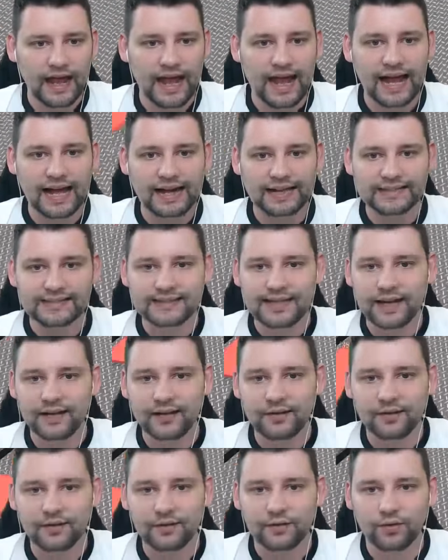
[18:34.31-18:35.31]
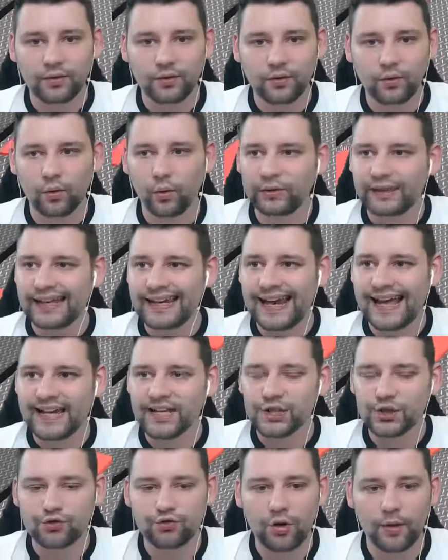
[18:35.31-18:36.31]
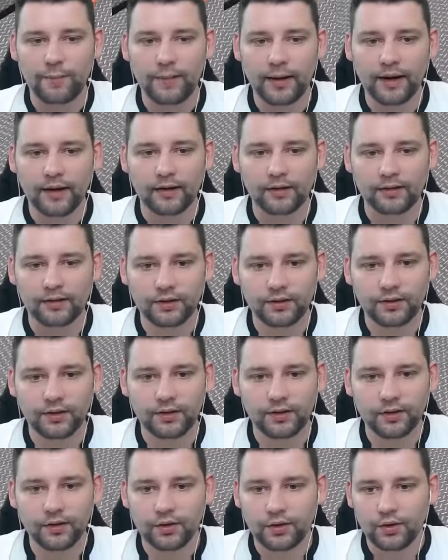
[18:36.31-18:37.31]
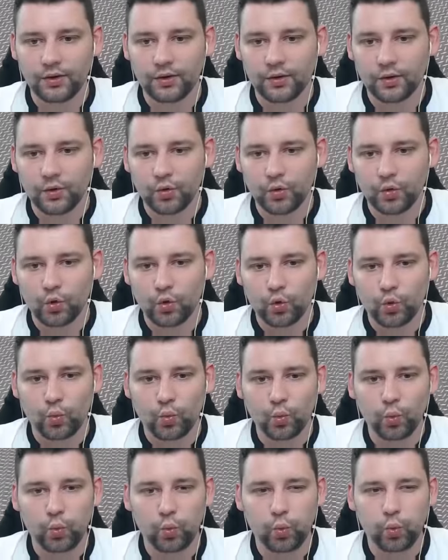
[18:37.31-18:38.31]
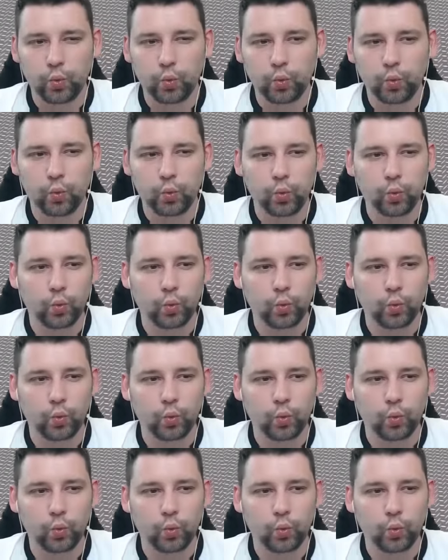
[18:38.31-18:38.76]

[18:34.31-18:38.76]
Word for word: Hat stand or the last dropper? Ooh.